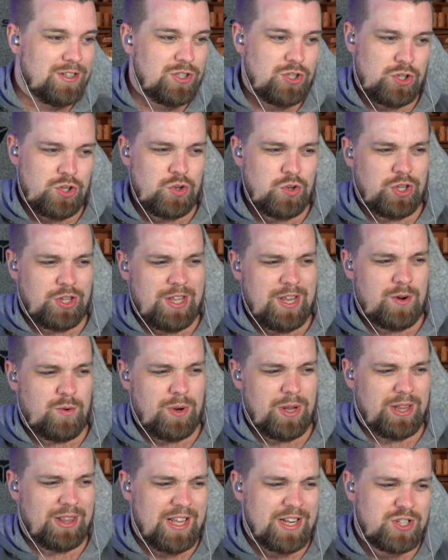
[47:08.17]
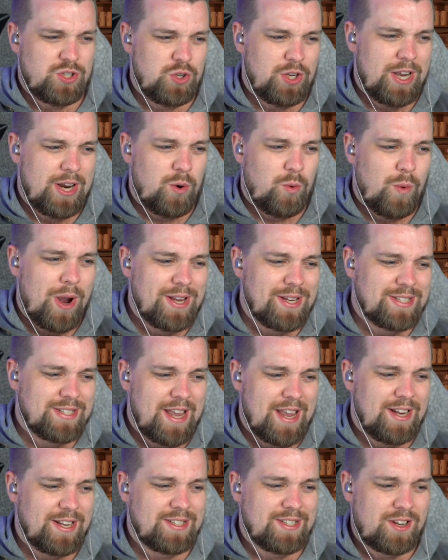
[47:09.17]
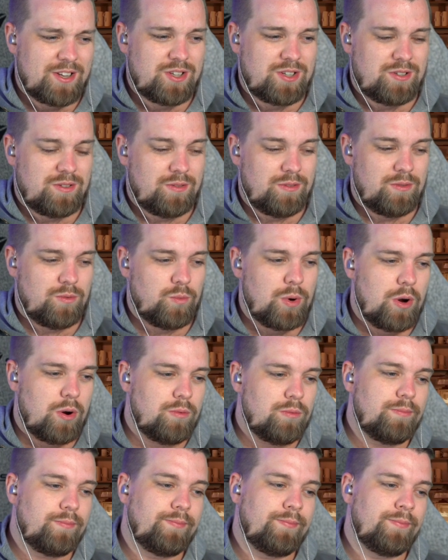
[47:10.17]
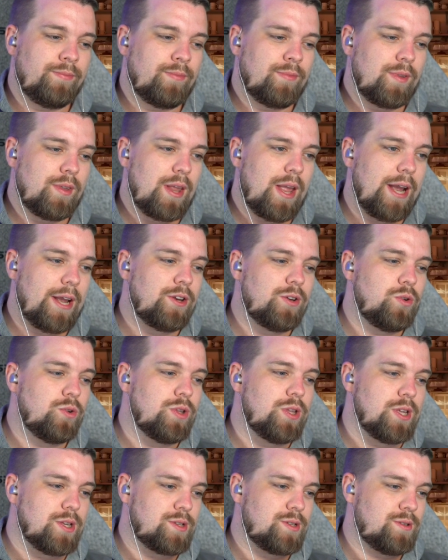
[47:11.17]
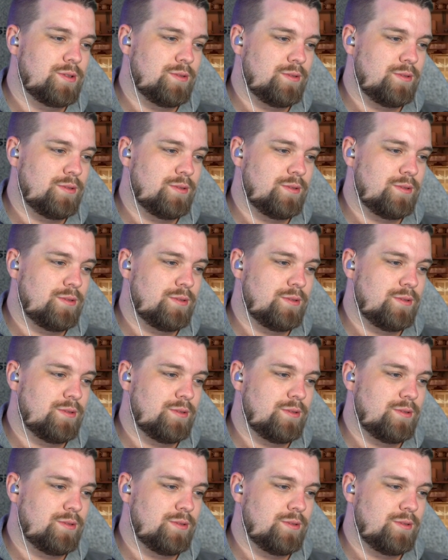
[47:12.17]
Do you think we'd let you get away saying such... Well, I can do this.